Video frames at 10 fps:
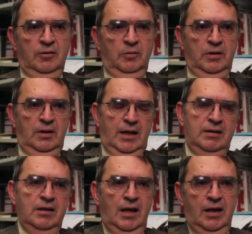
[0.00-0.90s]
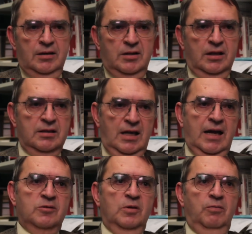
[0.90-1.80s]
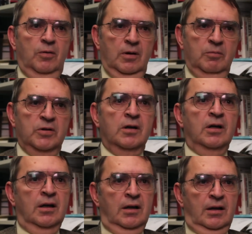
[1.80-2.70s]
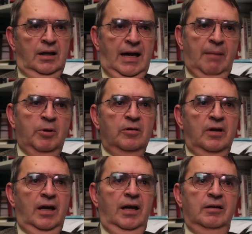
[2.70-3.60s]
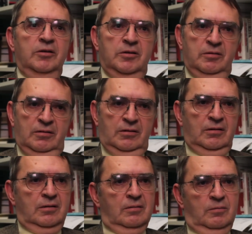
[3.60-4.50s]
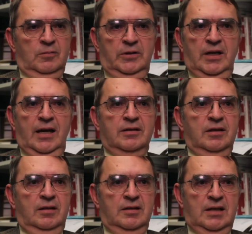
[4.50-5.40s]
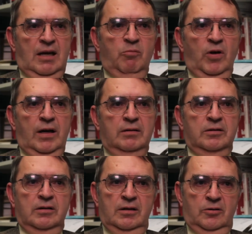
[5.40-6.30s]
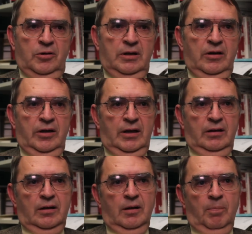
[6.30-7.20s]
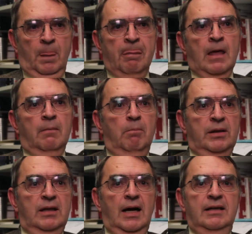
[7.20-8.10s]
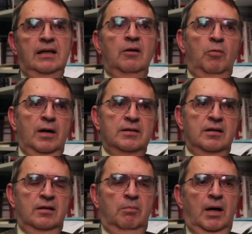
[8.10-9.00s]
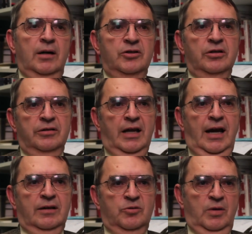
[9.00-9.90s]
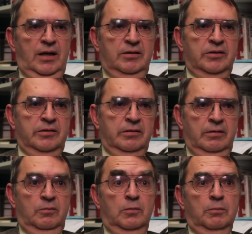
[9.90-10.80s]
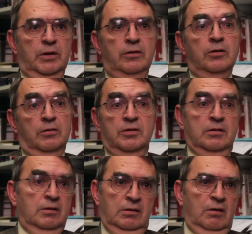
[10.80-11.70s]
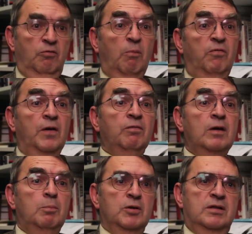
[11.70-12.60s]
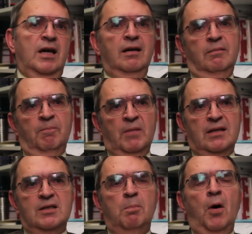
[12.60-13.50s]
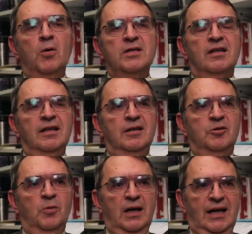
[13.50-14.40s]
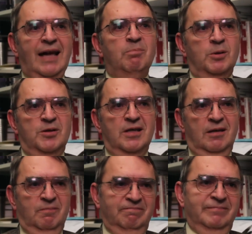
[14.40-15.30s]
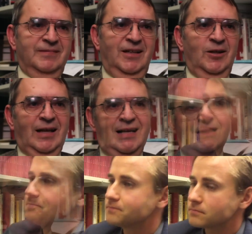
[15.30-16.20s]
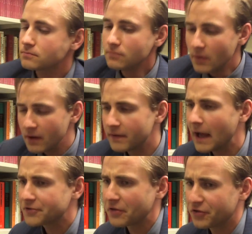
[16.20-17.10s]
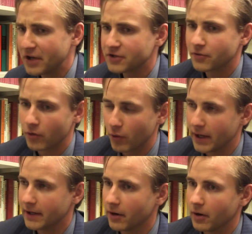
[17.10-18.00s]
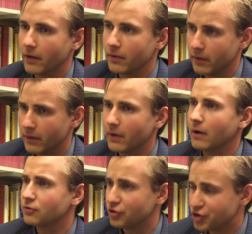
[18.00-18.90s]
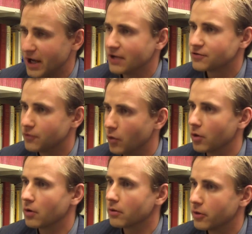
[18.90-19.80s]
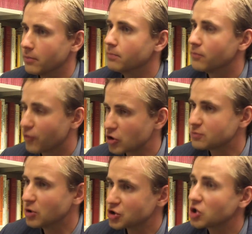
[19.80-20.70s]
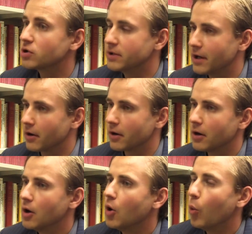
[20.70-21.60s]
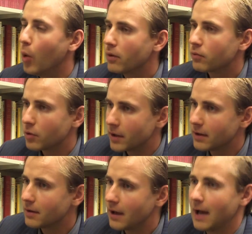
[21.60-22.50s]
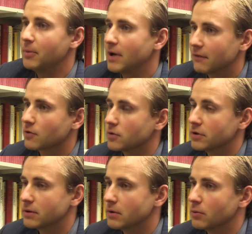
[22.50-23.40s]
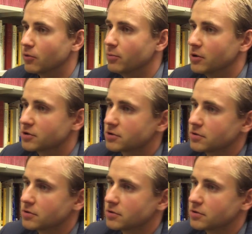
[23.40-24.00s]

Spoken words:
With the 1986 tax reforms, capital gains were taxed at the same rates as ordinary income. Okay. But the idea was that the marginal tax rates were reduced from 50% supposedly to 28%. Okay. So that set the stage for the Reagan era, and that was a change for the first Bush and Clinton era. What really happened after Clinton and with Bush?